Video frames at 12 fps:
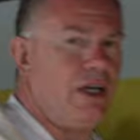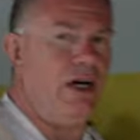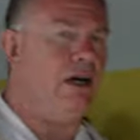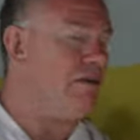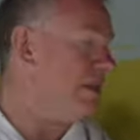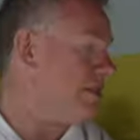
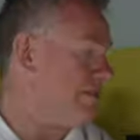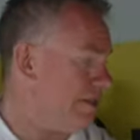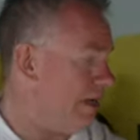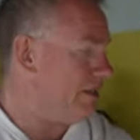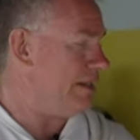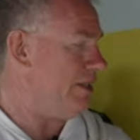car is the
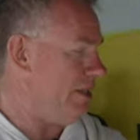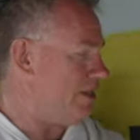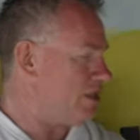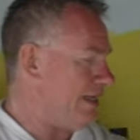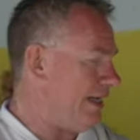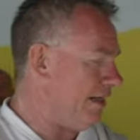fact that you
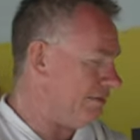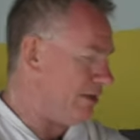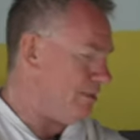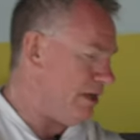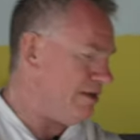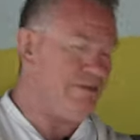actually have an
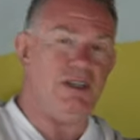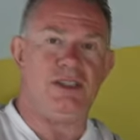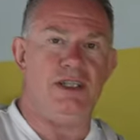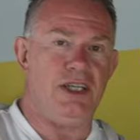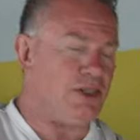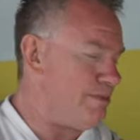Emira
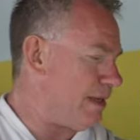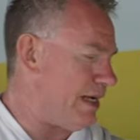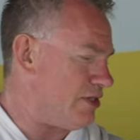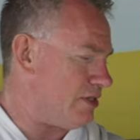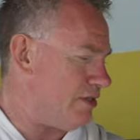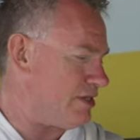First Edition
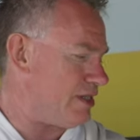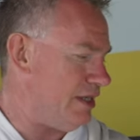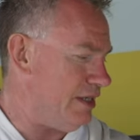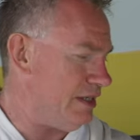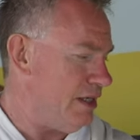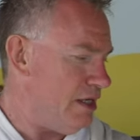badge on the
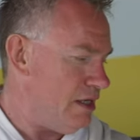side.